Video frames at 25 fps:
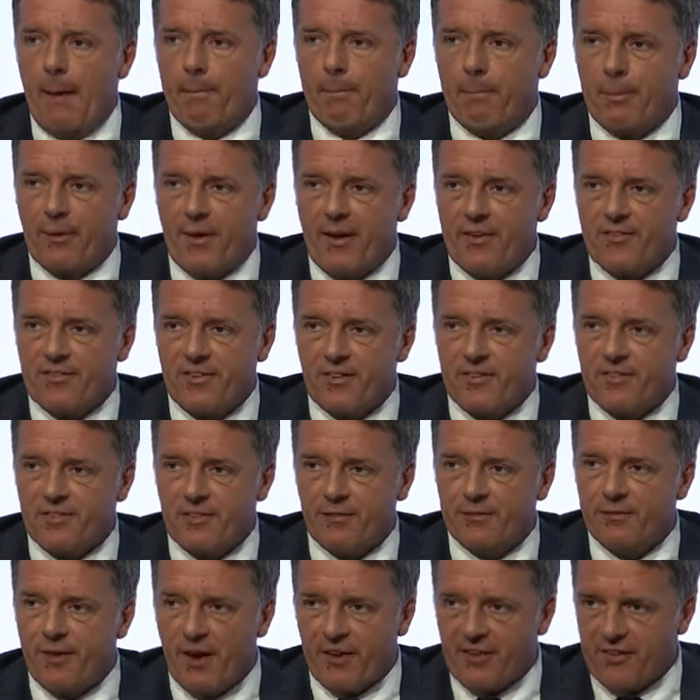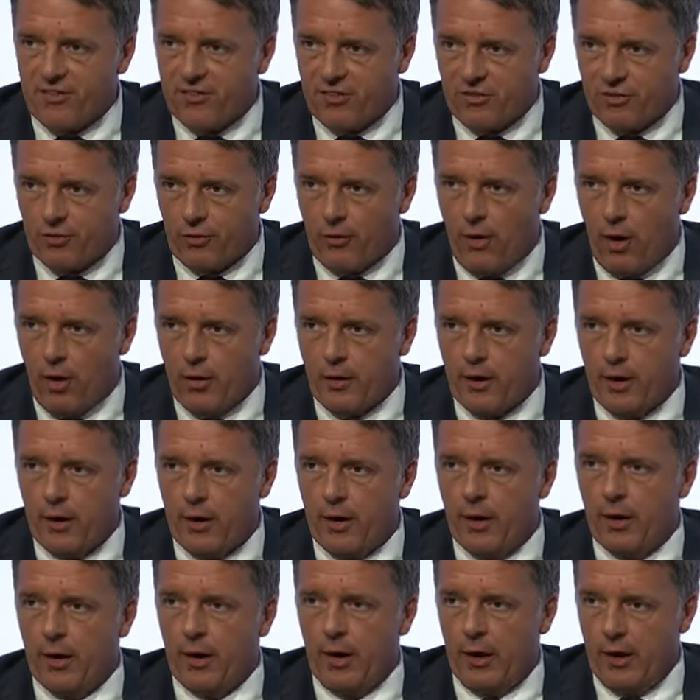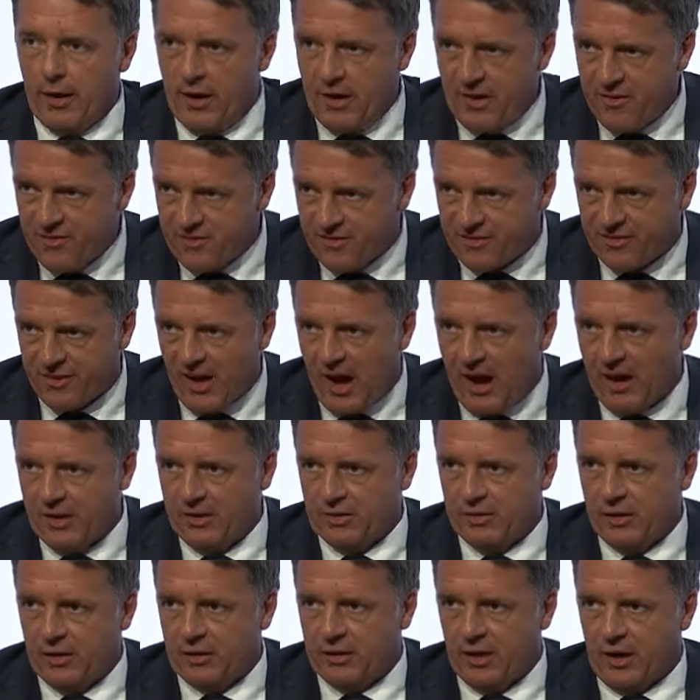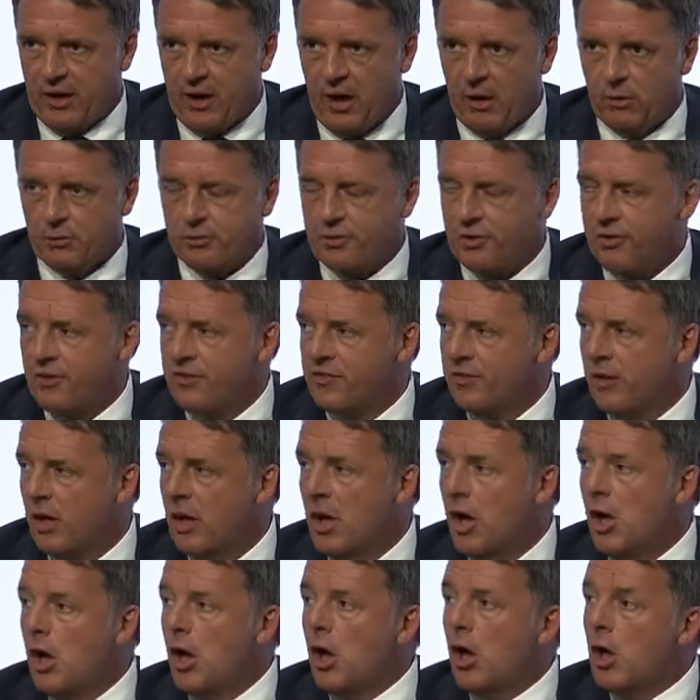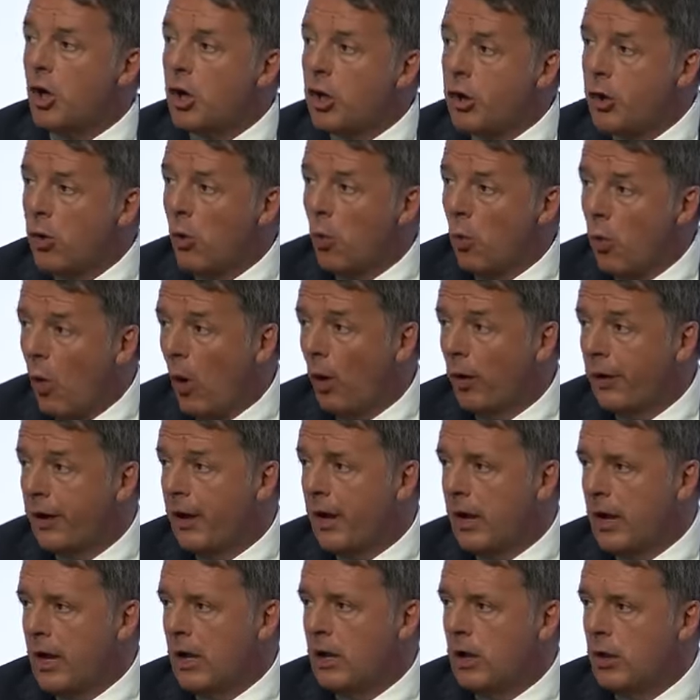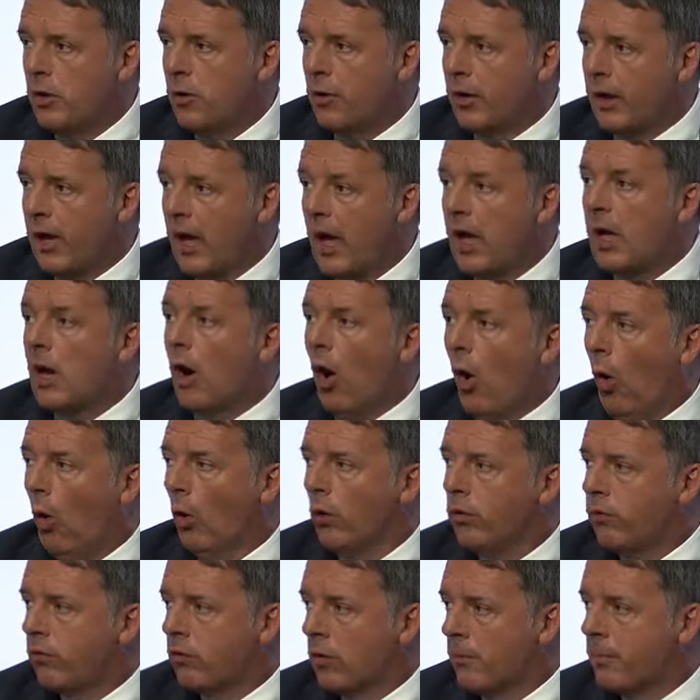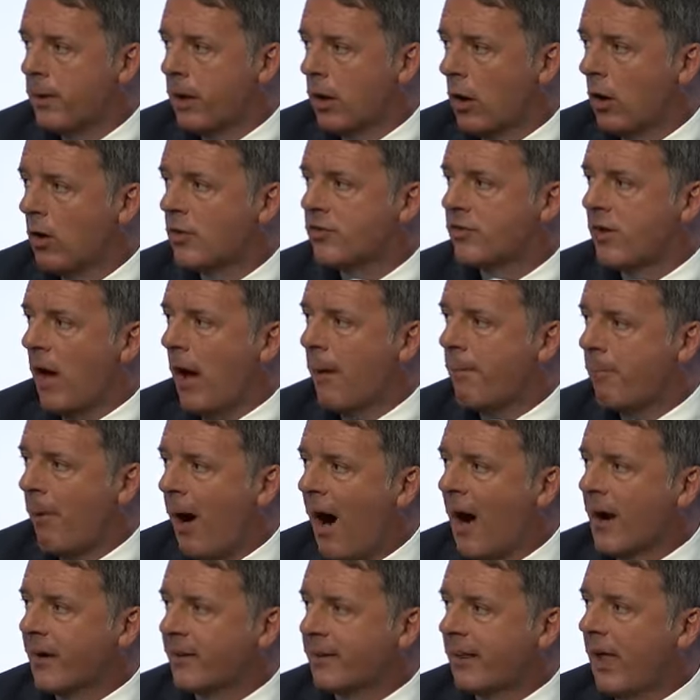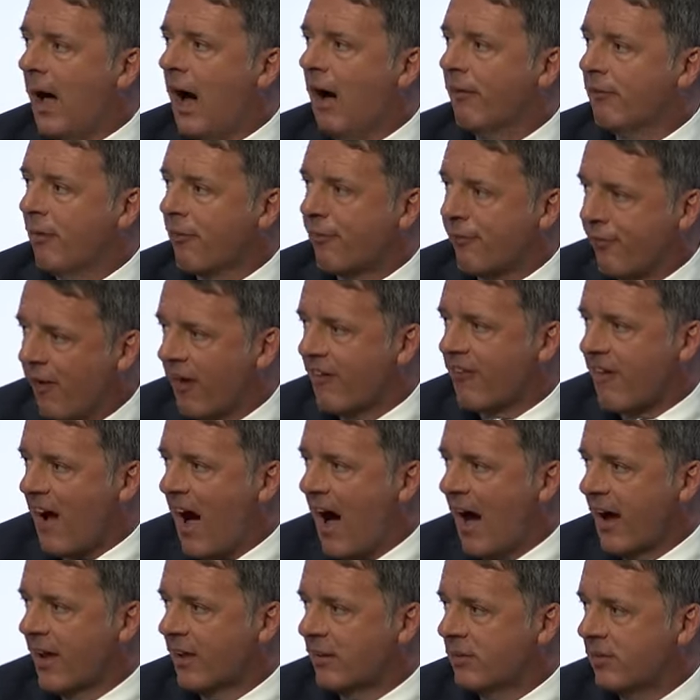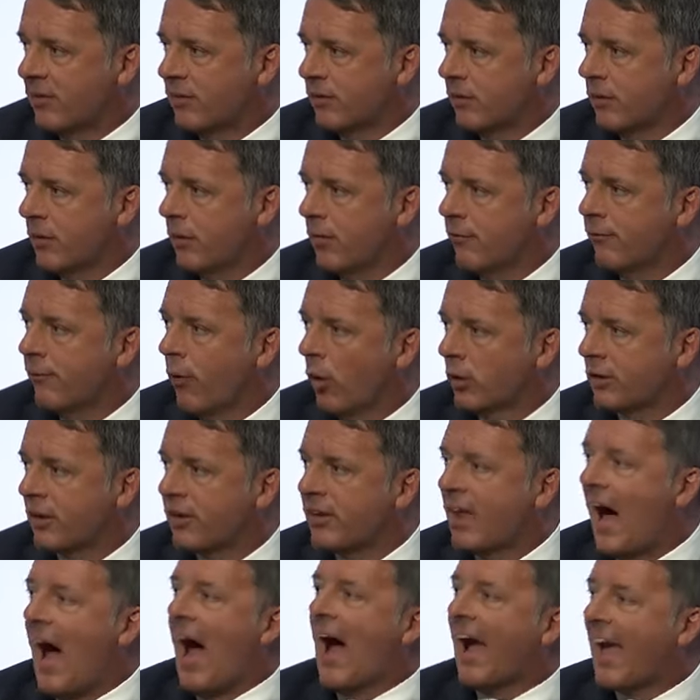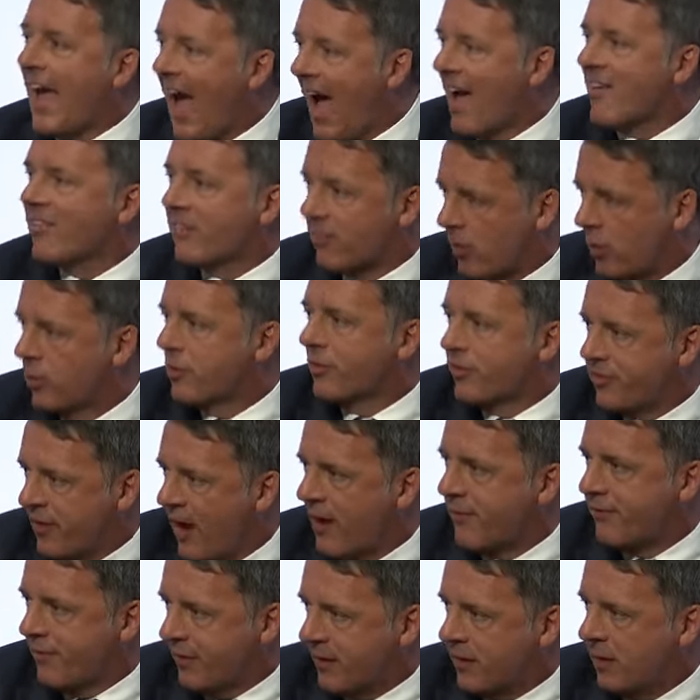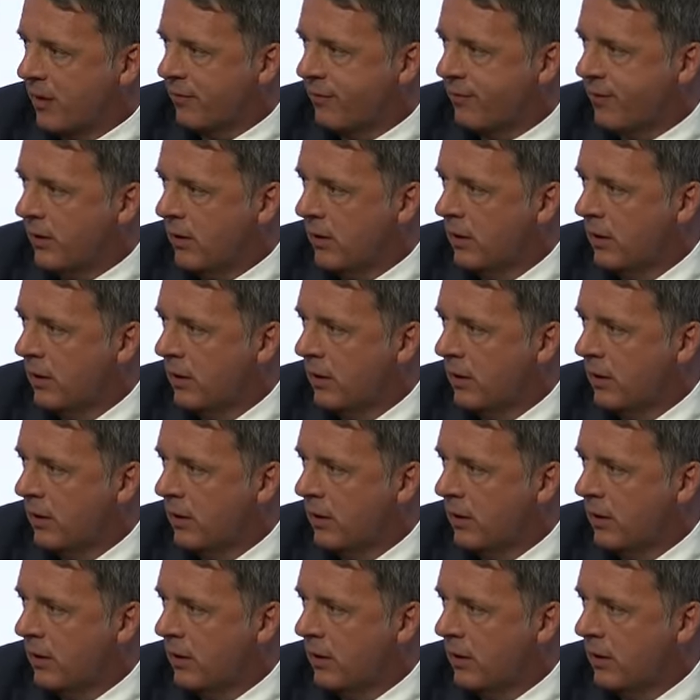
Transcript: a presence very strong inside the countries. You won in UK also because a part of far right voted against conservative.